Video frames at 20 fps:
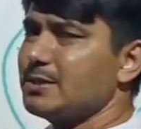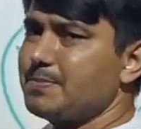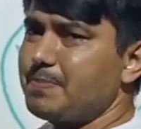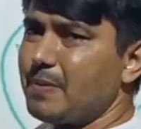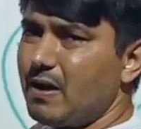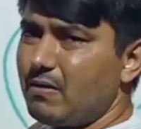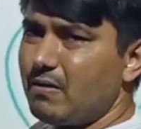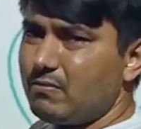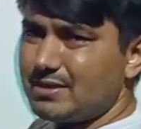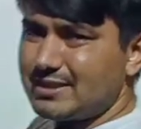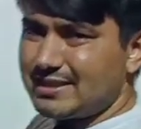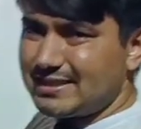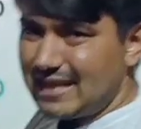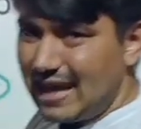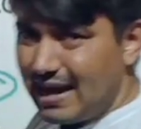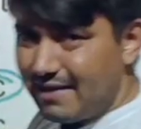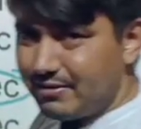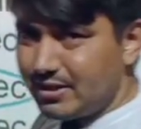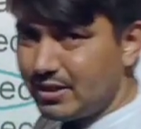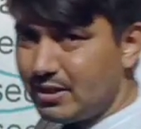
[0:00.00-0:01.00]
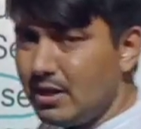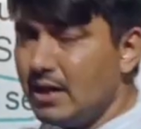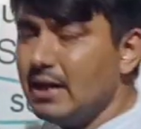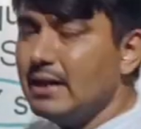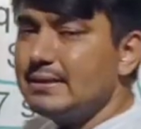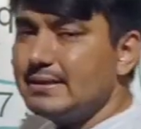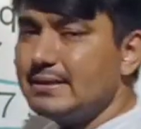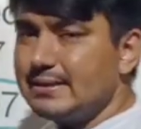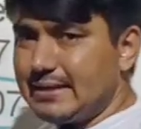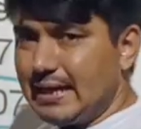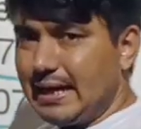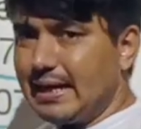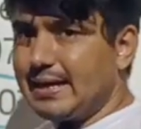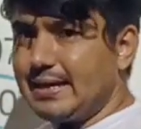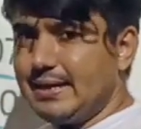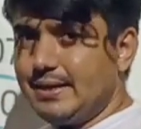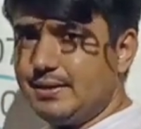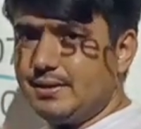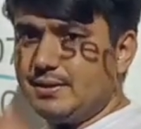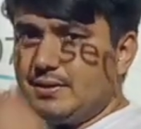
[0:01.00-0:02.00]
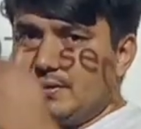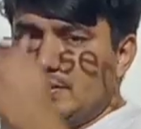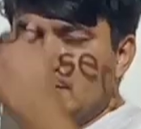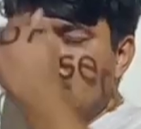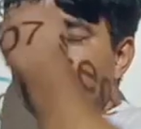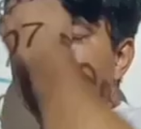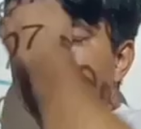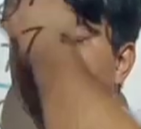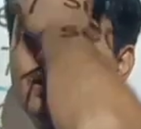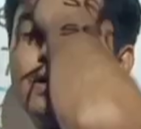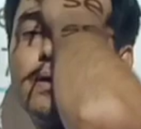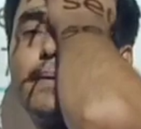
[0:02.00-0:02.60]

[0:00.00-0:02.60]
10 is power 7 second.